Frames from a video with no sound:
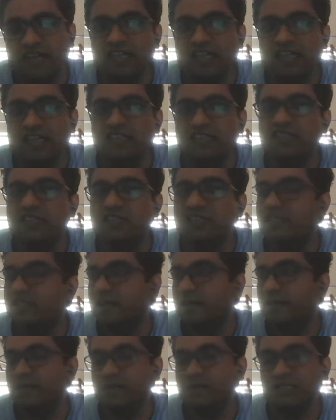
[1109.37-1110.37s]
variations,
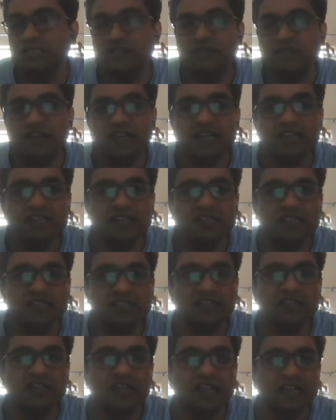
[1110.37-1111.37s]
temperature
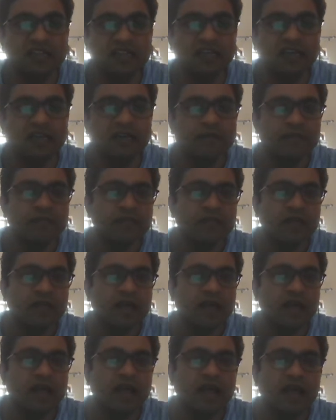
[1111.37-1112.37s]
variations, like that.
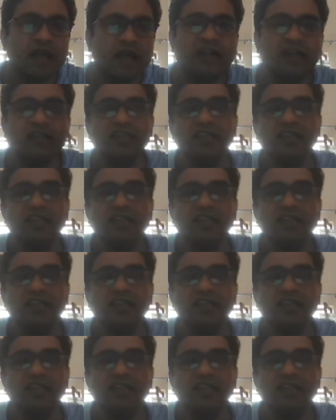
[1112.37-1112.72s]
And